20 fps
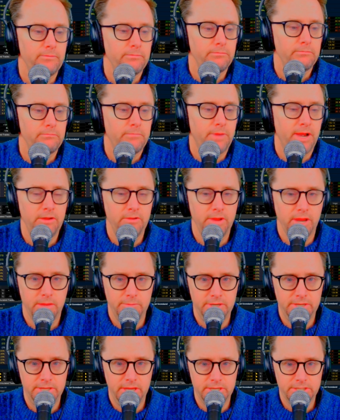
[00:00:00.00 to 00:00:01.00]
my
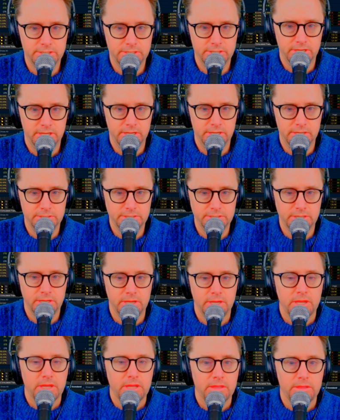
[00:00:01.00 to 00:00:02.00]
recommendation is
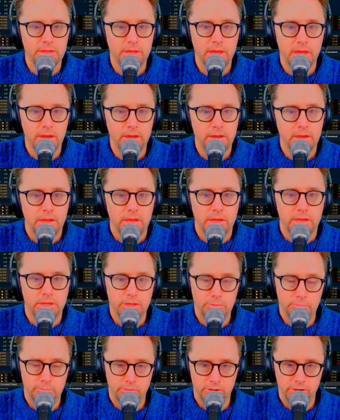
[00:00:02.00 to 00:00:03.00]
that
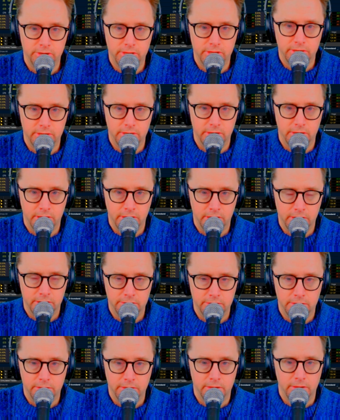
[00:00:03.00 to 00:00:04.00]
you put it
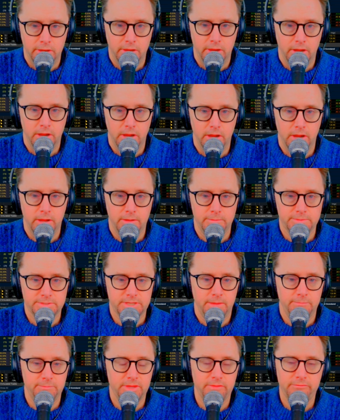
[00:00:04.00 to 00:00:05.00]
in
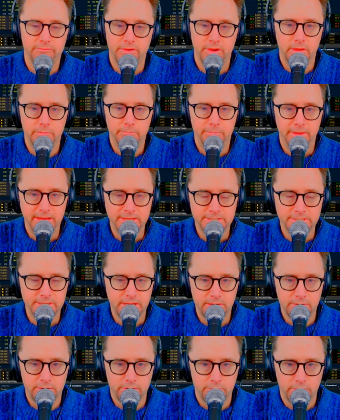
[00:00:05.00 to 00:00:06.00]
something very
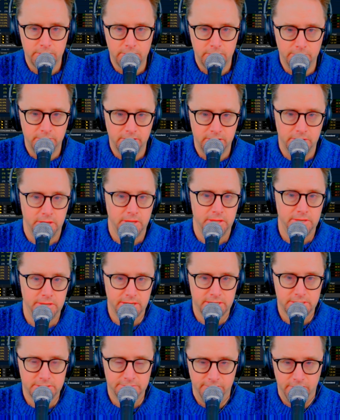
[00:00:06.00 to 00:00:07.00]
basic, whether it be an
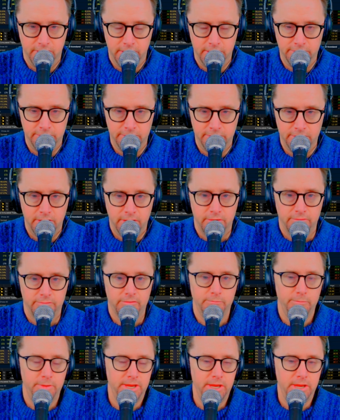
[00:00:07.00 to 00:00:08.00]
index fund.
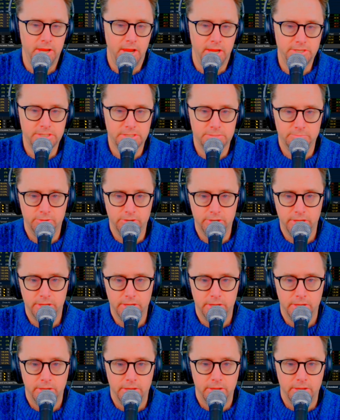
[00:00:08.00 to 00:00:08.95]
For me, I just put it,